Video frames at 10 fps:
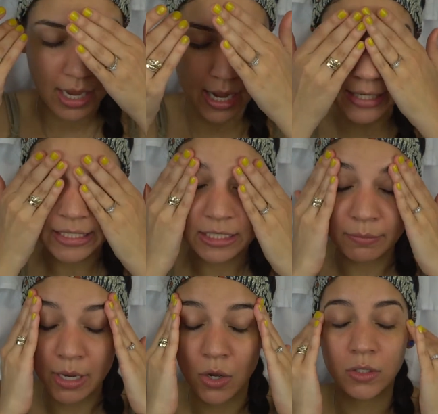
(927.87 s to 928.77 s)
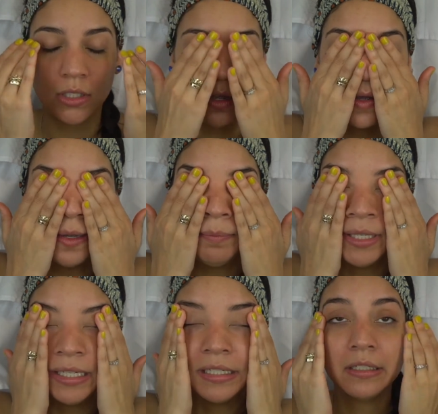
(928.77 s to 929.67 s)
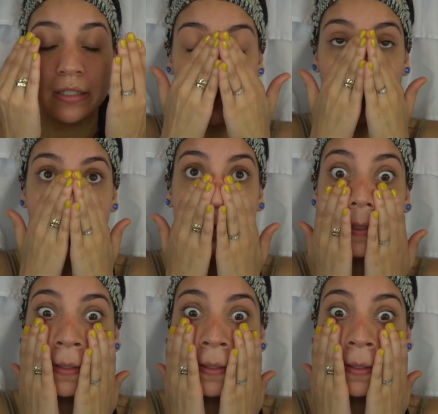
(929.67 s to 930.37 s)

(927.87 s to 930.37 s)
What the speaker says: and it smells amazing.